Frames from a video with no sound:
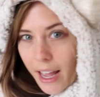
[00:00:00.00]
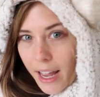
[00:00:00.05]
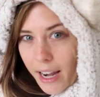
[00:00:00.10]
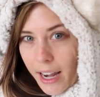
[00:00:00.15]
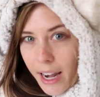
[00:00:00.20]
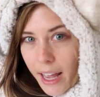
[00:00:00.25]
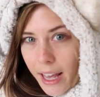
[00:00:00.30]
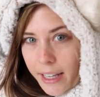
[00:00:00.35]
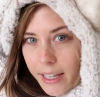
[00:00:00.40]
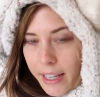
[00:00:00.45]

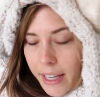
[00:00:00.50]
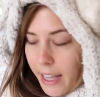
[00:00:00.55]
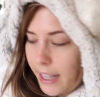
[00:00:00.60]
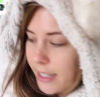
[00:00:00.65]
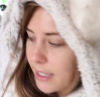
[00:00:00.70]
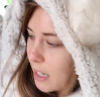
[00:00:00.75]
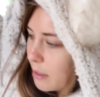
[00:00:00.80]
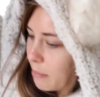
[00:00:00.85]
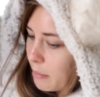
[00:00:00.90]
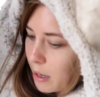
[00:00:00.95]
I like
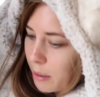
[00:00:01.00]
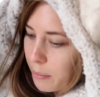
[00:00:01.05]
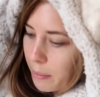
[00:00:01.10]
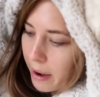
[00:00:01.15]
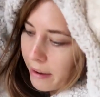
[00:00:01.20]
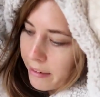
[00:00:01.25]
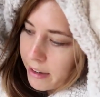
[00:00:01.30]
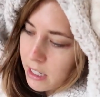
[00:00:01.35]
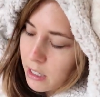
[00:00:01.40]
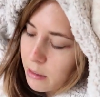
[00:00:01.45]
it. I might
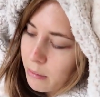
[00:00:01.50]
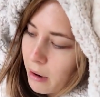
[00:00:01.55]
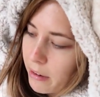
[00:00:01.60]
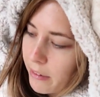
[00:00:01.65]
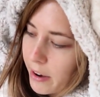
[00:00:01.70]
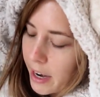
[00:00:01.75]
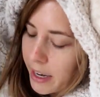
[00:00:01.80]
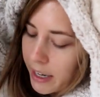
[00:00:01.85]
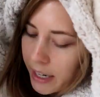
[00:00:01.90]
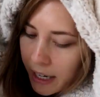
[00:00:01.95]
wear it
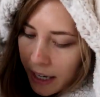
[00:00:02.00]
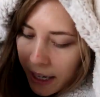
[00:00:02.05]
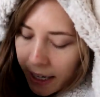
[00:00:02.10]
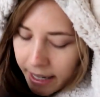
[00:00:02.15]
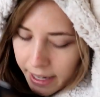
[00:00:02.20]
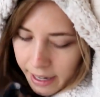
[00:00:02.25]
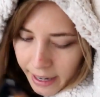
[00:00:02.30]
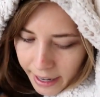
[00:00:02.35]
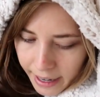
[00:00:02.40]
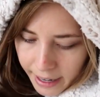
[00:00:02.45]
tomorrow.
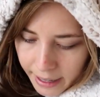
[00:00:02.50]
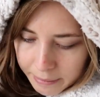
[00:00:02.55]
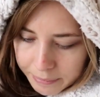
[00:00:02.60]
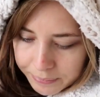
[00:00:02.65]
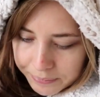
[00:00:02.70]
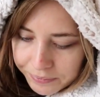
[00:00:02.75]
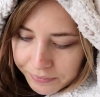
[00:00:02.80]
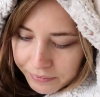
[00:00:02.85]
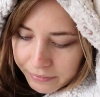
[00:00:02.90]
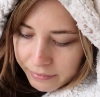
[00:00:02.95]

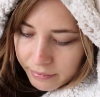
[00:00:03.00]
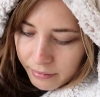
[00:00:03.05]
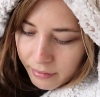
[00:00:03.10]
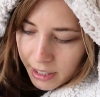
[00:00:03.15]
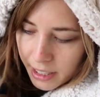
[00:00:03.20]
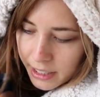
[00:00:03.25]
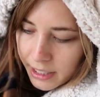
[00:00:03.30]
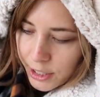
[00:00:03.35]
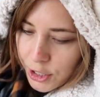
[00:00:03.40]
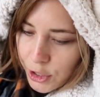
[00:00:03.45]
And
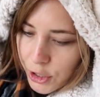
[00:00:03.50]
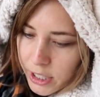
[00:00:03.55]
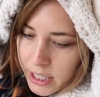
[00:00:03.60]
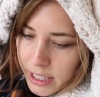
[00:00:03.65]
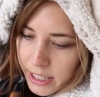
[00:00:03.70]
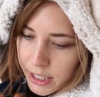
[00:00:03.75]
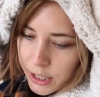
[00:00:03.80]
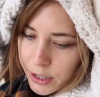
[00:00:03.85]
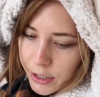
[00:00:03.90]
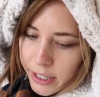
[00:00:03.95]
I
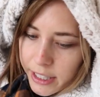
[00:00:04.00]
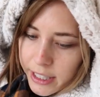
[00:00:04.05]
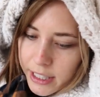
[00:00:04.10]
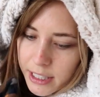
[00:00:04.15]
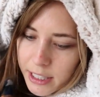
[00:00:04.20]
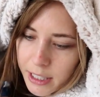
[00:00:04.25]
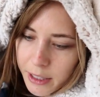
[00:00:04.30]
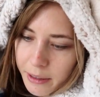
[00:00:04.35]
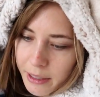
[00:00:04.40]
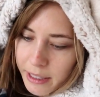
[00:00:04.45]
treated
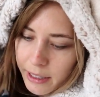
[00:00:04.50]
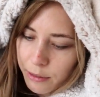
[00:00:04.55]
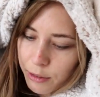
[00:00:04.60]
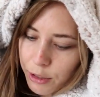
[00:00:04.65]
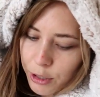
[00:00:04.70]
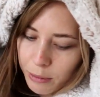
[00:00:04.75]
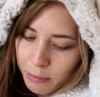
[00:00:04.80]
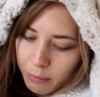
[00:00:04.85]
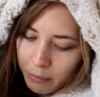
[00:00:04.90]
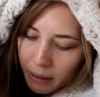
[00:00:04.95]
Chris to a little
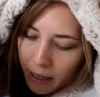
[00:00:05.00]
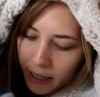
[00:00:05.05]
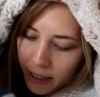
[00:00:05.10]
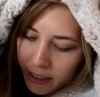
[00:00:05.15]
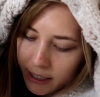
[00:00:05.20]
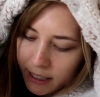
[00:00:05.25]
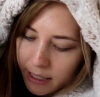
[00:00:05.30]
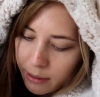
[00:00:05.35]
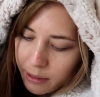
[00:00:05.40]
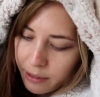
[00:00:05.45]
jumper
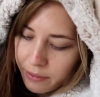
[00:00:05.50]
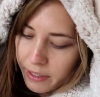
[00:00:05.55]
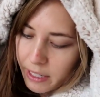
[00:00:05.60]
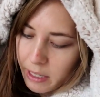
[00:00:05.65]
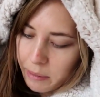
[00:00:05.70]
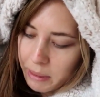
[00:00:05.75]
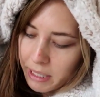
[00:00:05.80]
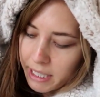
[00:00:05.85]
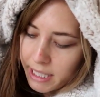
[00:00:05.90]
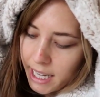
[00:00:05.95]
because he was
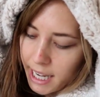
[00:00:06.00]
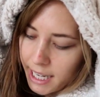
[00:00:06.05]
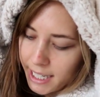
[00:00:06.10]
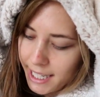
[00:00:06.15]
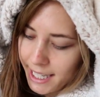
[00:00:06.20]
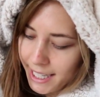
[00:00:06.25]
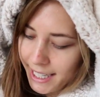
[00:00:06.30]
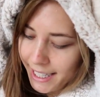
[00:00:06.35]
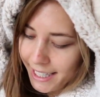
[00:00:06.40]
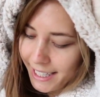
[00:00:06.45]
feeling a bit
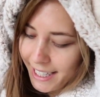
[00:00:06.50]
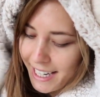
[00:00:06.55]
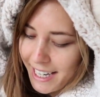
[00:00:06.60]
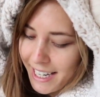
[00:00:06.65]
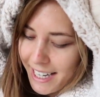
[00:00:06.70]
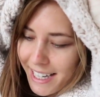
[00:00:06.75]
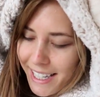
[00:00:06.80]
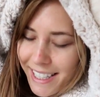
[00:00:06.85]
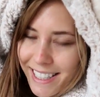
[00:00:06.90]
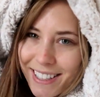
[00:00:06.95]
sad.
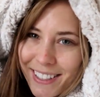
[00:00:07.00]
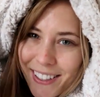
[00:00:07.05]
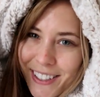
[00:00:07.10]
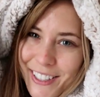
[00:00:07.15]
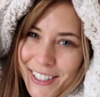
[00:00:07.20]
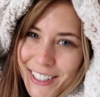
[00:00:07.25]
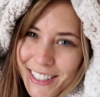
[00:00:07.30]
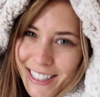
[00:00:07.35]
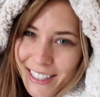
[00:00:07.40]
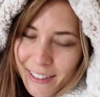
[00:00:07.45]
So I
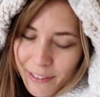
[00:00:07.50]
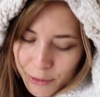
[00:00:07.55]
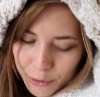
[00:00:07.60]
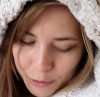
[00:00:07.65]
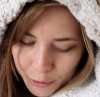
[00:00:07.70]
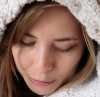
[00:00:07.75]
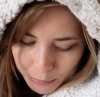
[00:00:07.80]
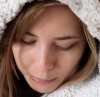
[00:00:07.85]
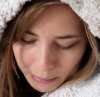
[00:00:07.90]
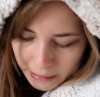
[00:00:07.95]
treated him
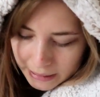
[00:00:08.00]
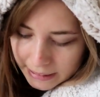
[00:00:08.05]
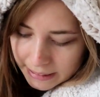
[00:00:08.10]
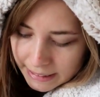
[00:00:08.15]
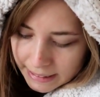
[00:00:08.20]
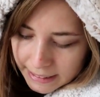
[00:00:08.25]
to a jumper.